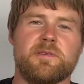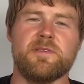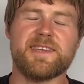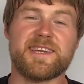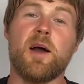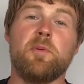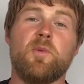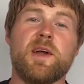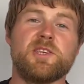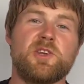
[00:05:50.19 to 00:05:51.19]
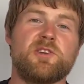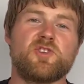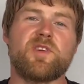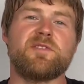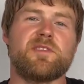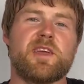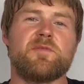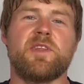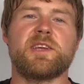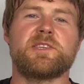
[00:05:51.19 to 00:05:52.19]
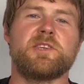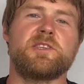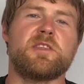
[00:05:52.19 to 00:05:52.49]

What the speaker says: There's a couple of ways you can strengthen the hip flexors.